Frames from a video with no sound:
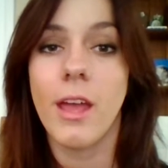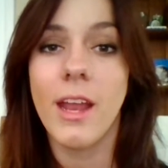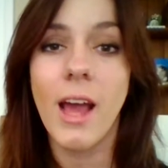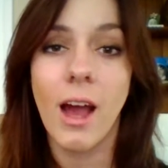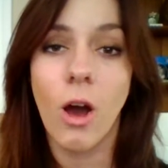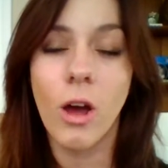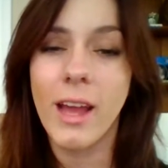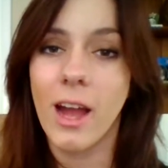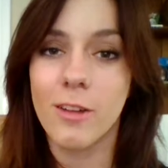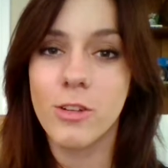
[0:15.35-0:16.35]
And on
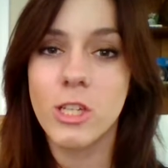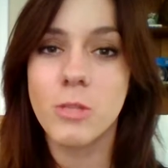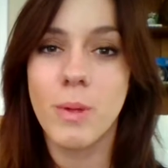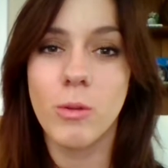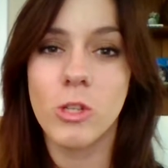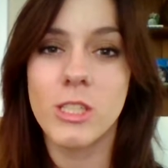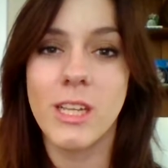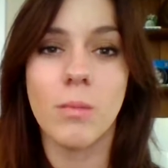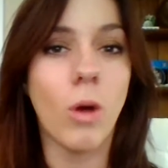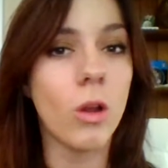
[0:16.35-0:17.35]
average, people just
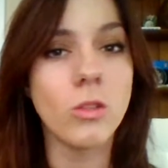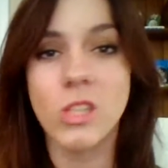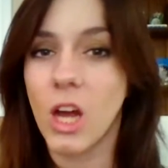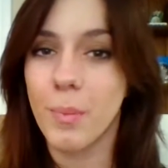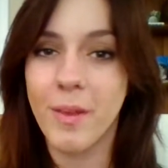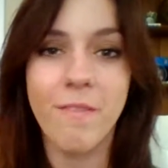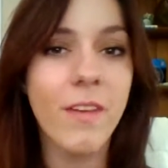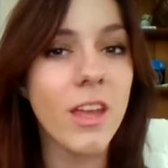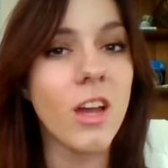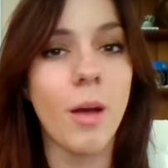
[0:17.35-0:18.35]
think models, you gotta be
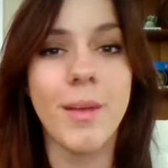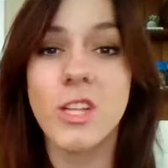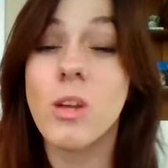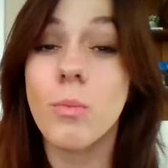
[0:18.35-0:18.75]
fit, you gotta be,